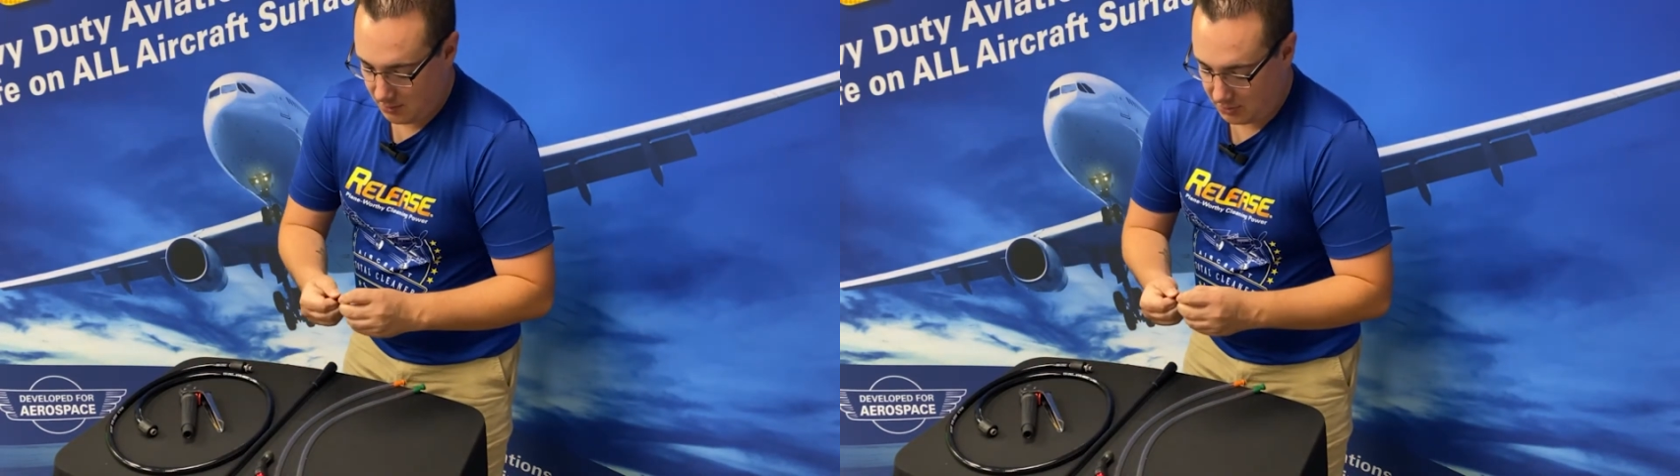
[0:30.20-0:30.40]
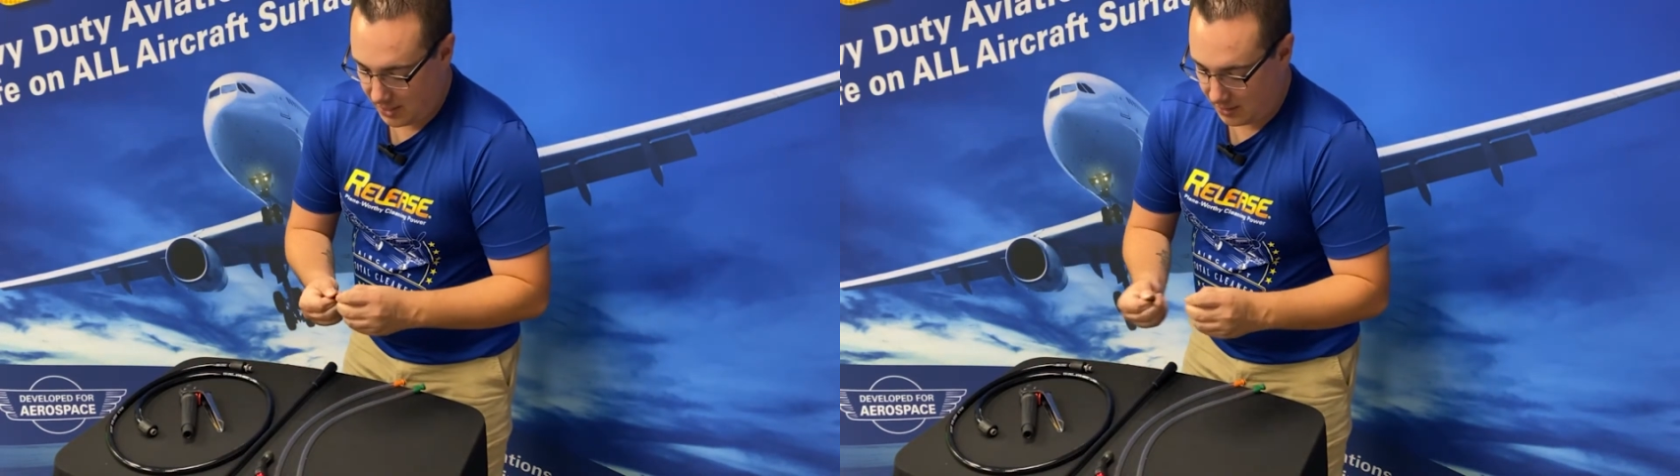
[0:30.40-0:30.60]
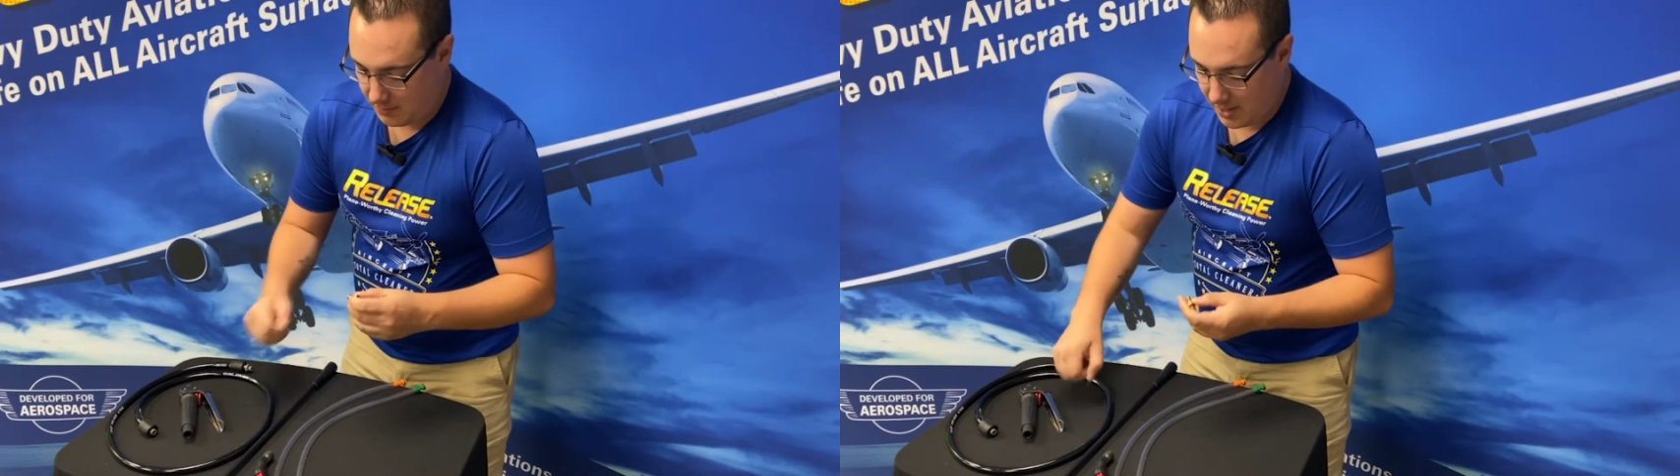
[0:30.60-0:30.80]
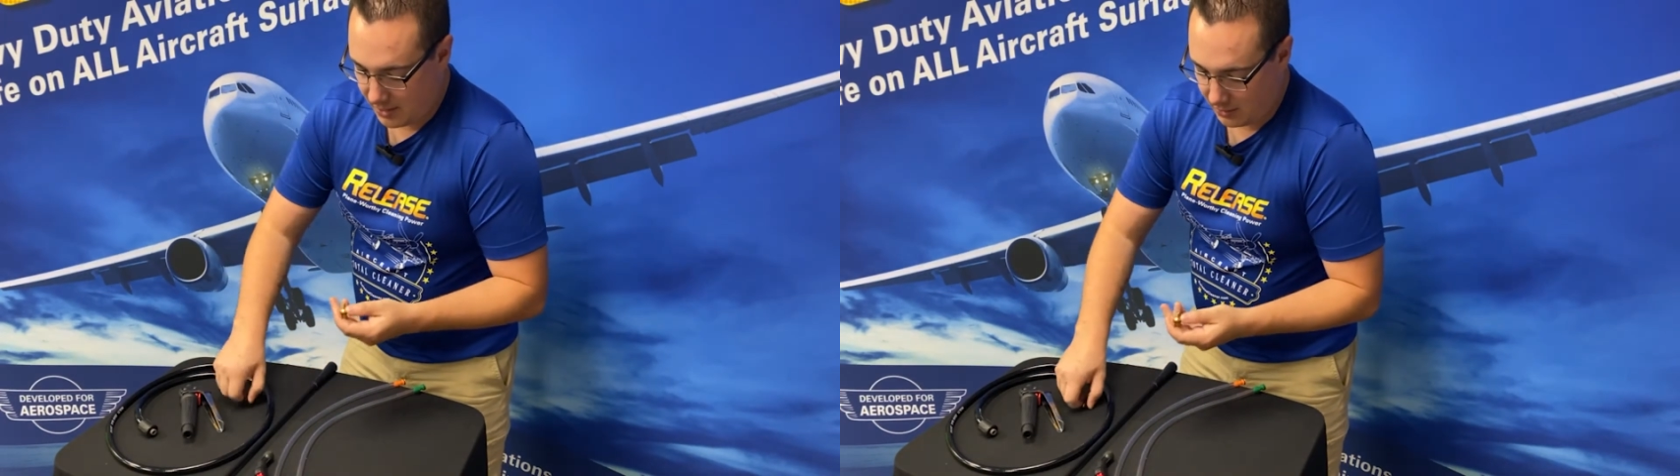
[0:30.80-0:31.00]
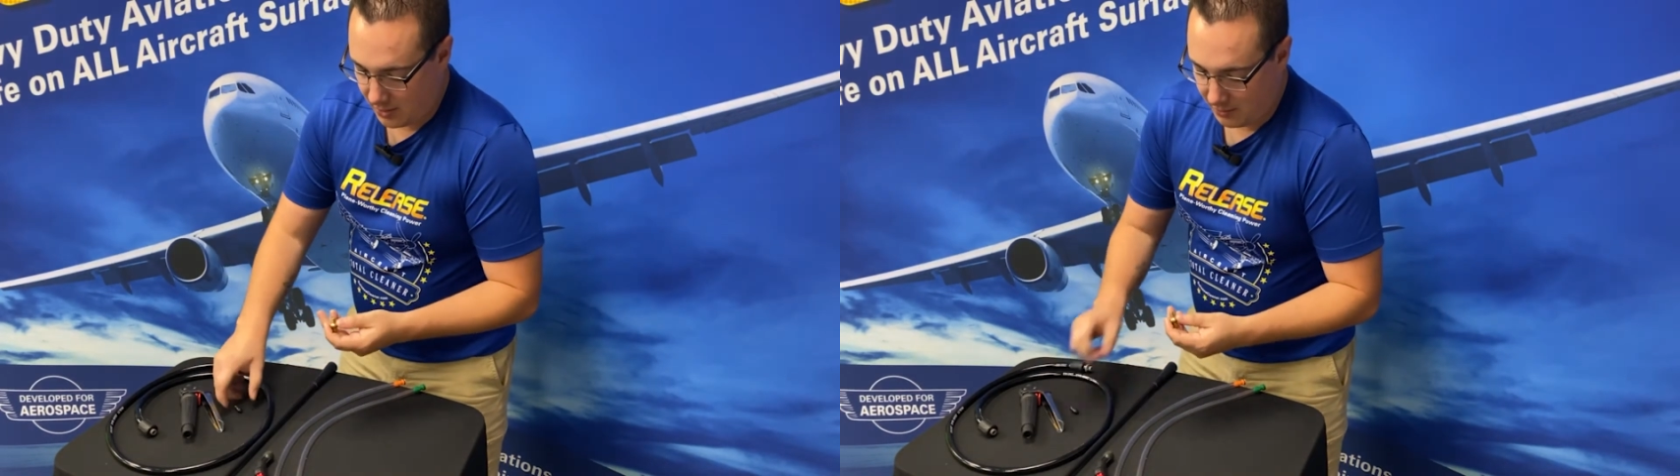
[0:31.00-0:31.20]
black
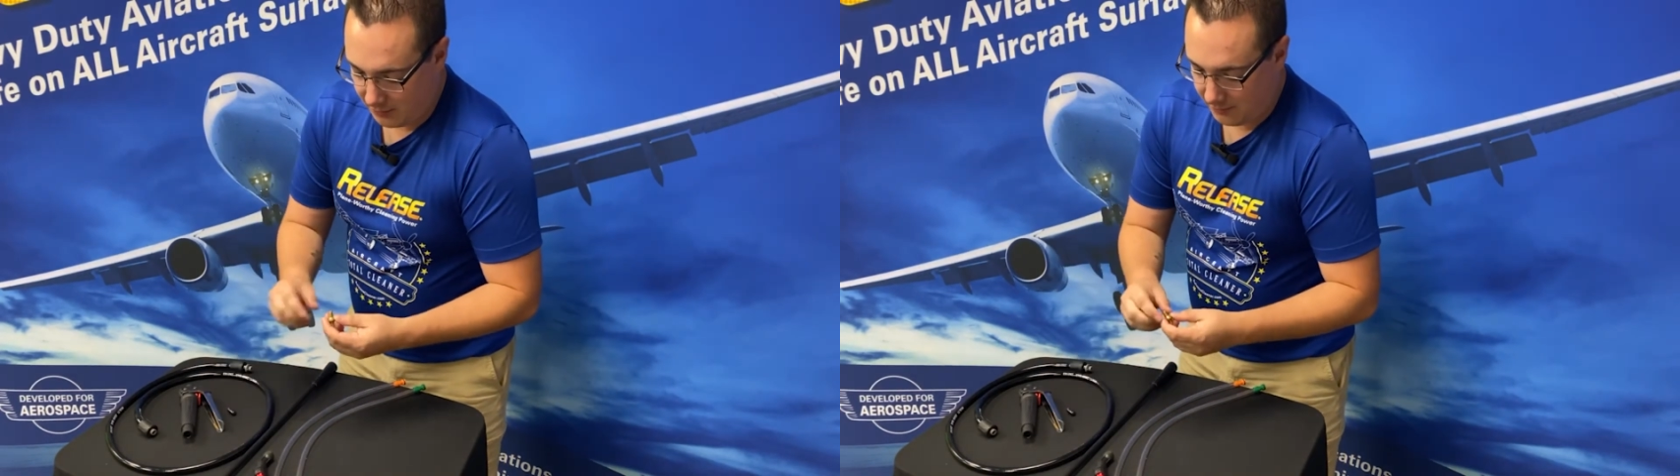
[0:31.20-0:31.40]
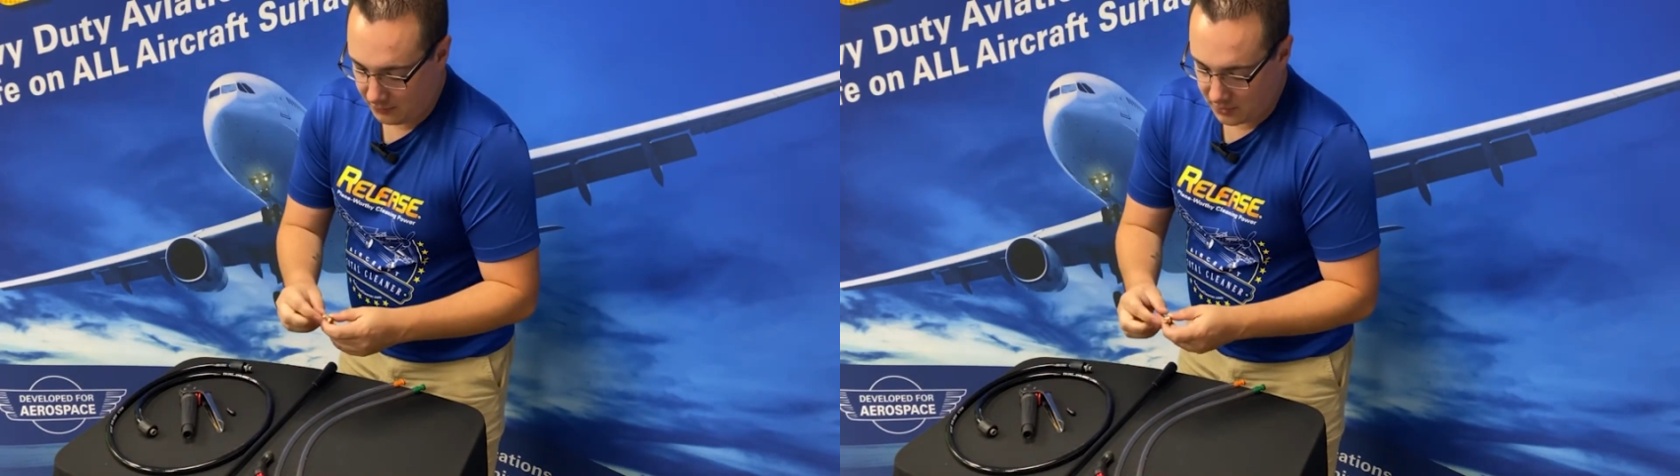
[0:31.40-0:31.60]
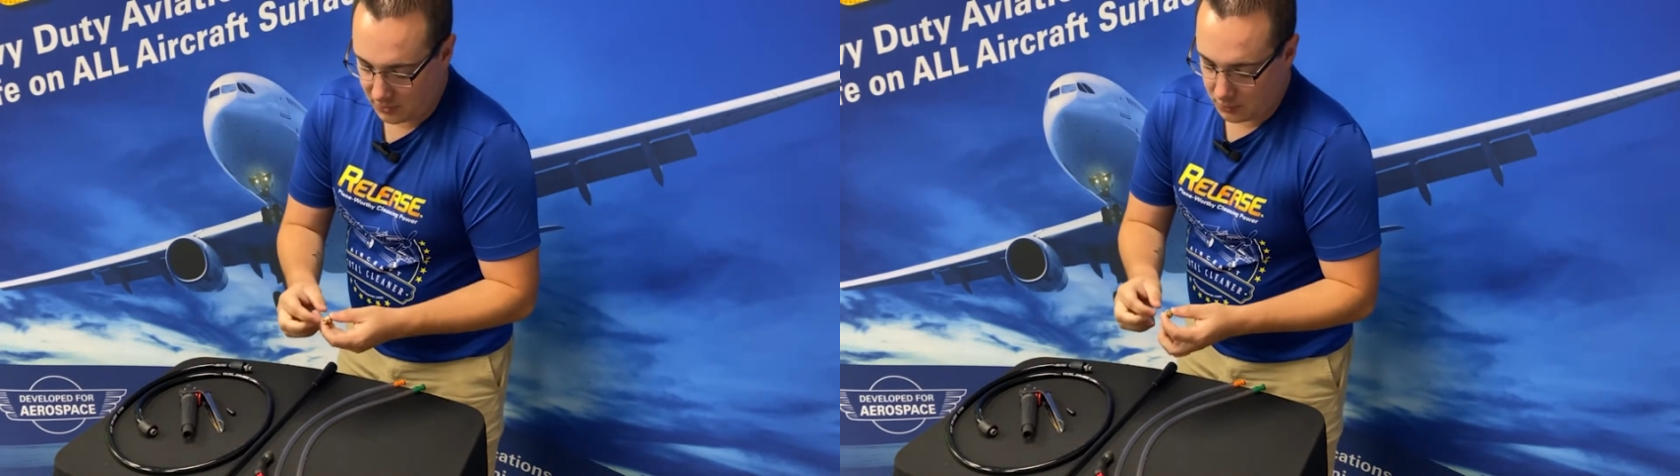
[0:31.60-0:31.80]
matting off, this